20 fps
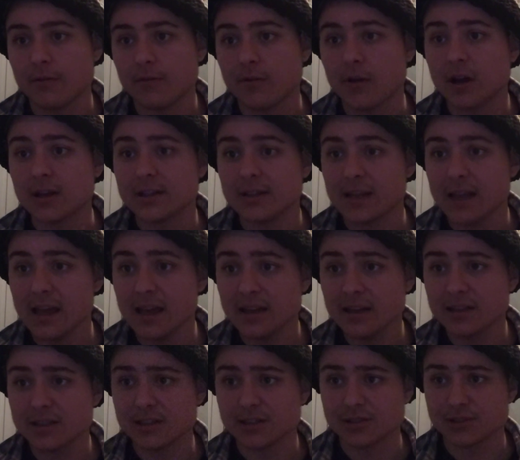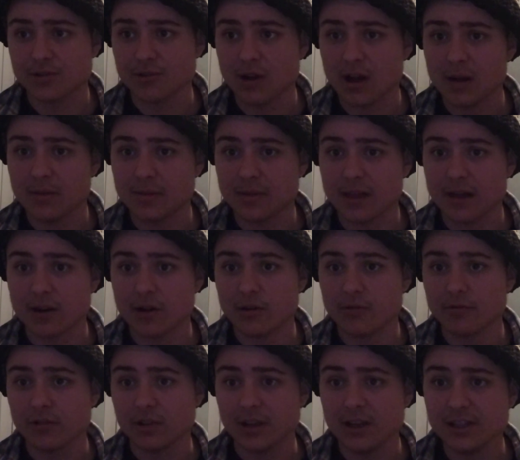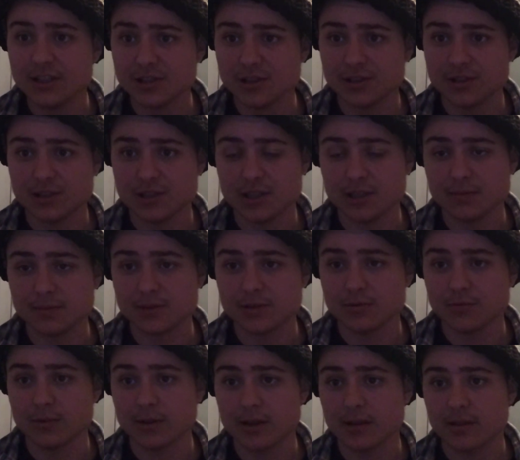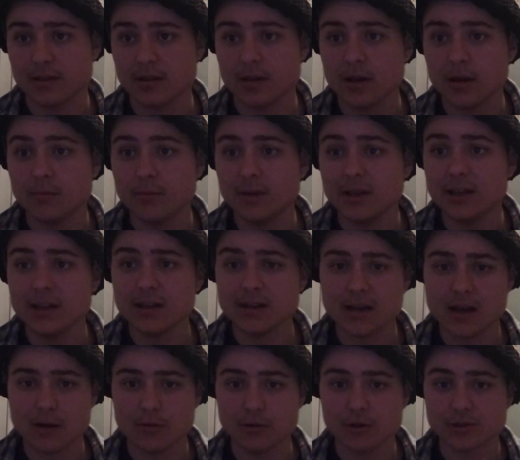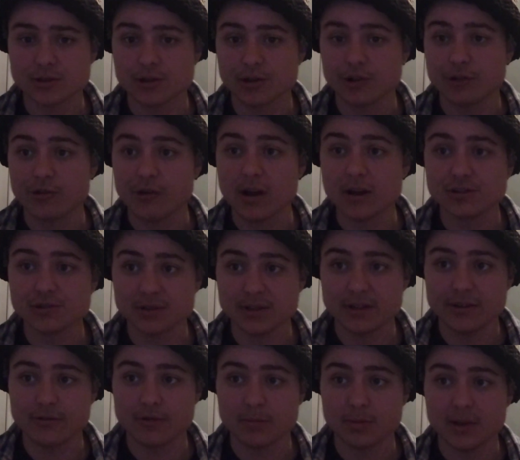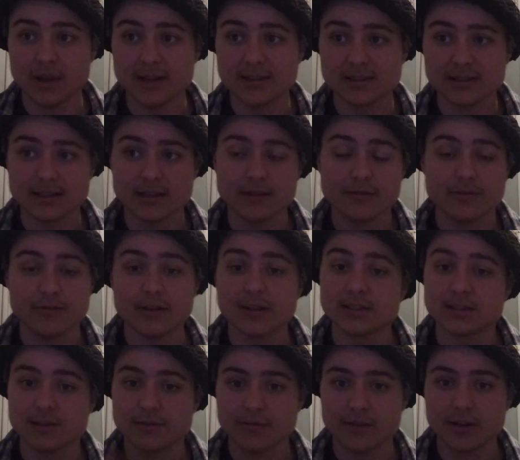Dijk described that our relationships with media networks are gradually replacing face to